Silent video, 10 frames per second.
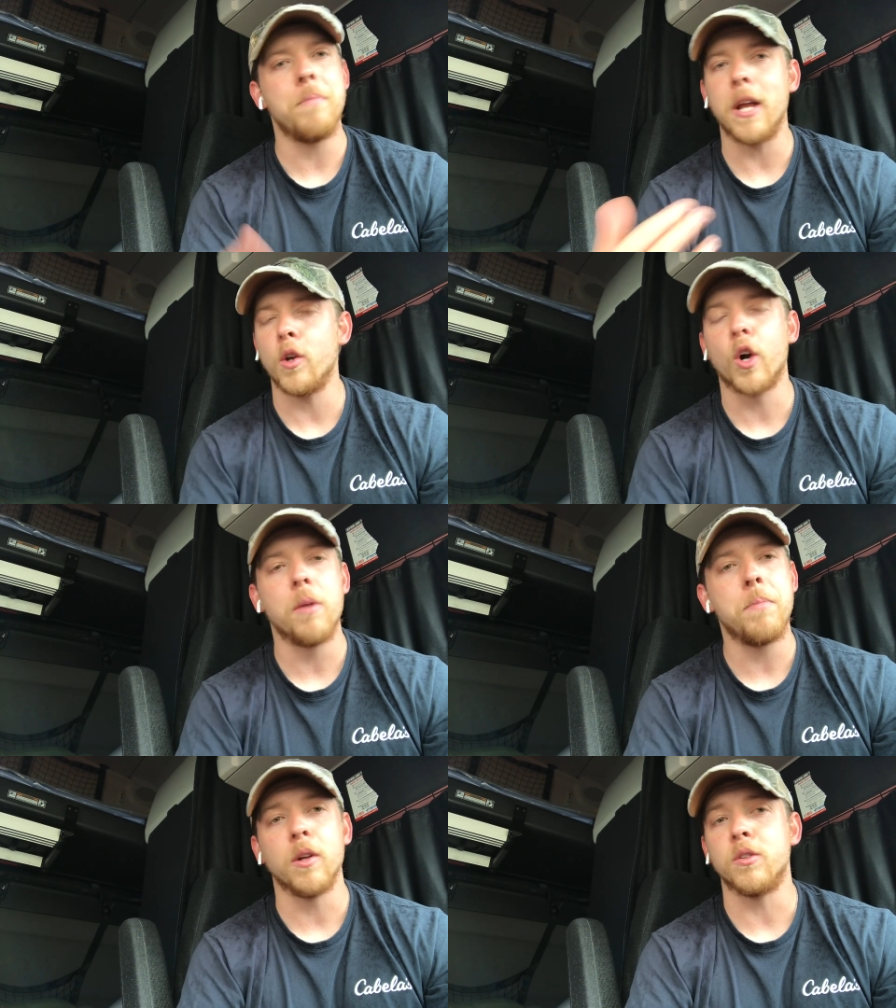man, you're going
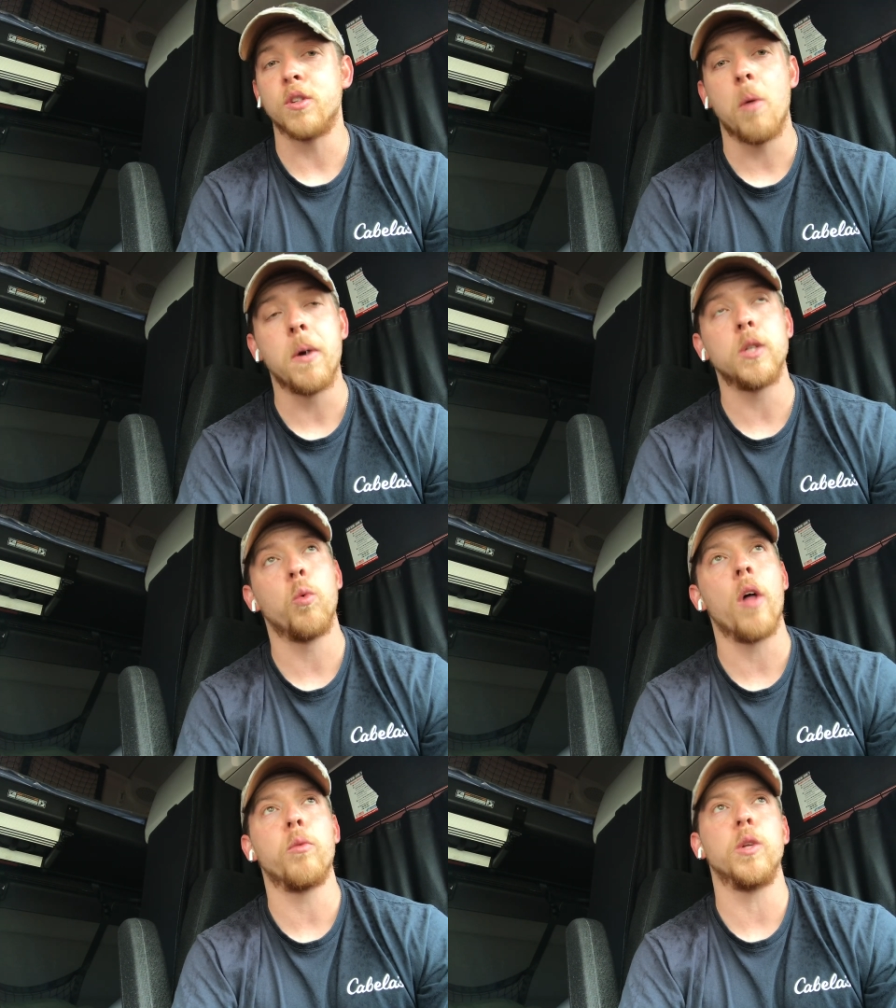to build so much
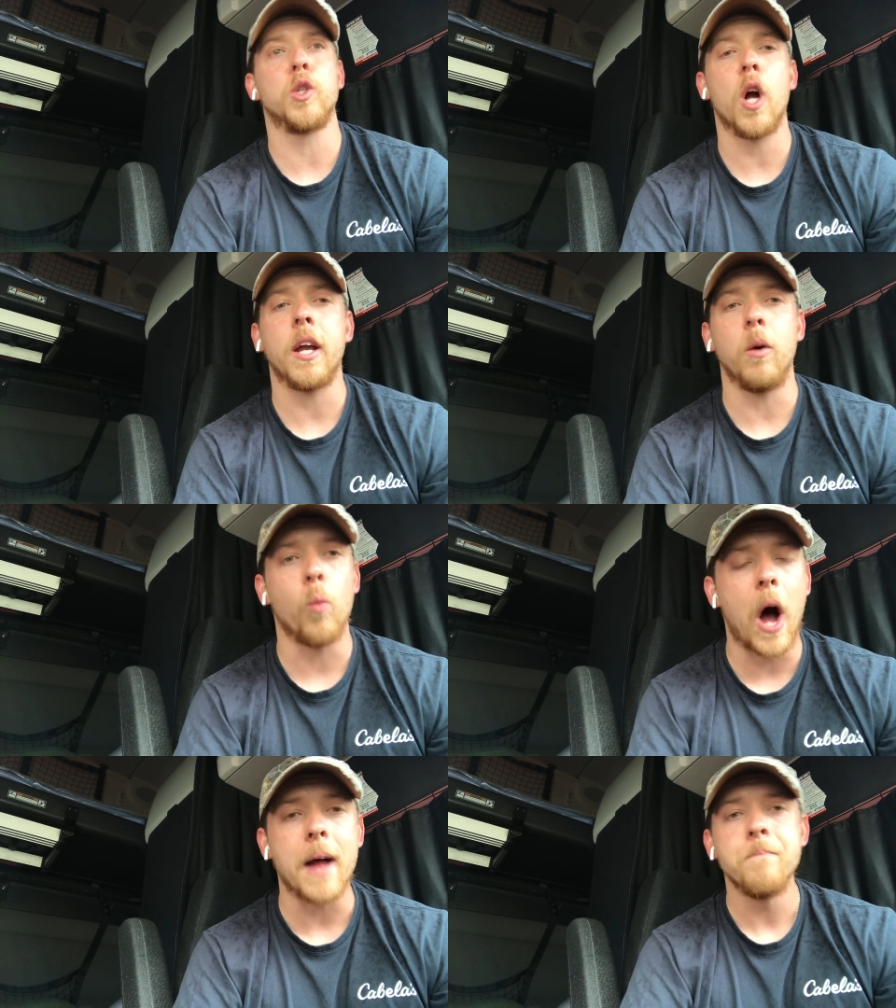wealth with trucking.
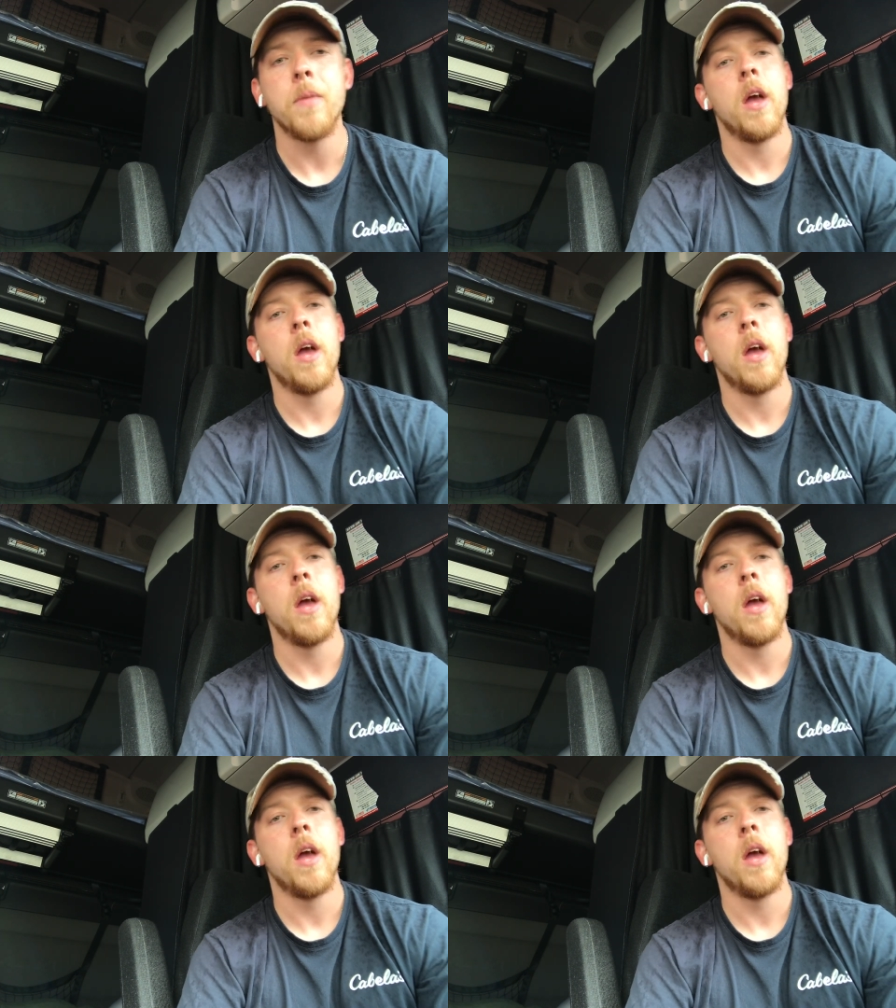Why?